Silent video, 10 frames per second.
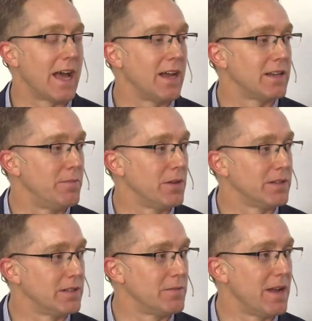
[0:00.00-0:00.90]
that
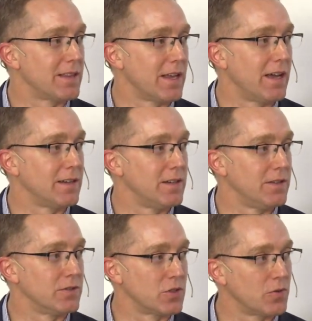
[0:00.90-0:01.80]
ability to make that
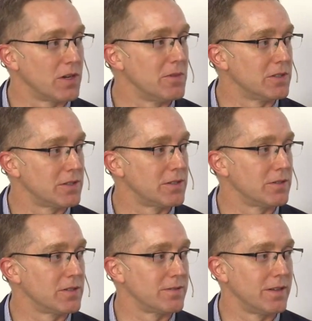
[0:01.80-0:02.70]
those agreements, mm
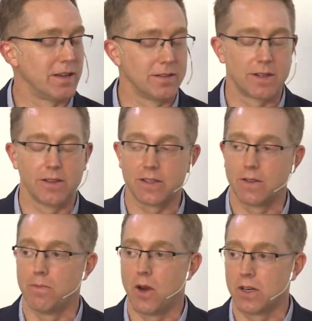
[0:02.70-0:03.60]
those uh,
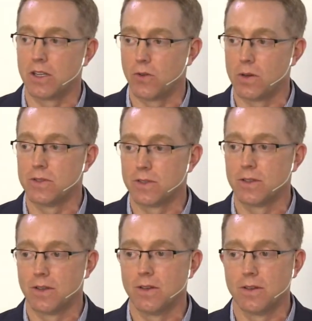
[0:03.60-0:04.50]
collective bargaining agreements.
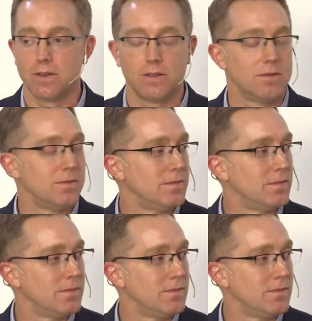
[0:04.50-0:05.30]
Yeah, and from a